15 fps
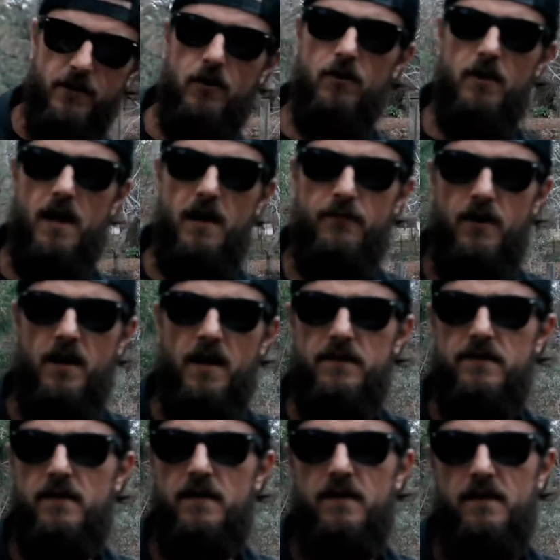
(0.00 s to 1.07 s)
a whole lot of
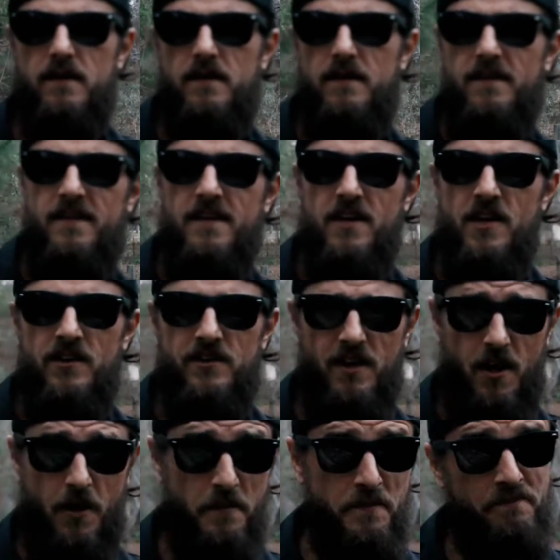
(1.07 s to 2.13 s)
friends.
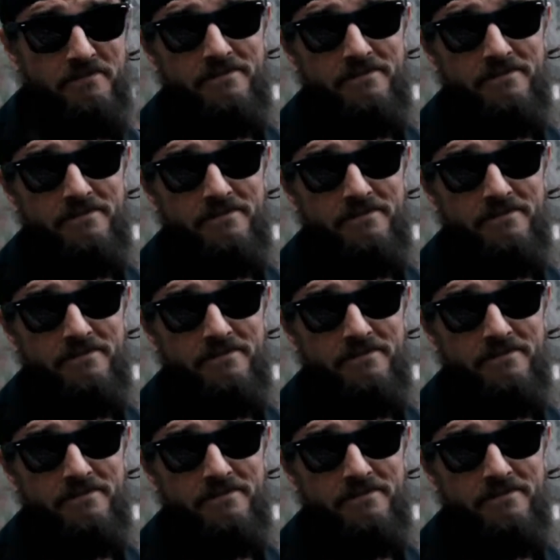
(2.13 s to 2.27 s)
So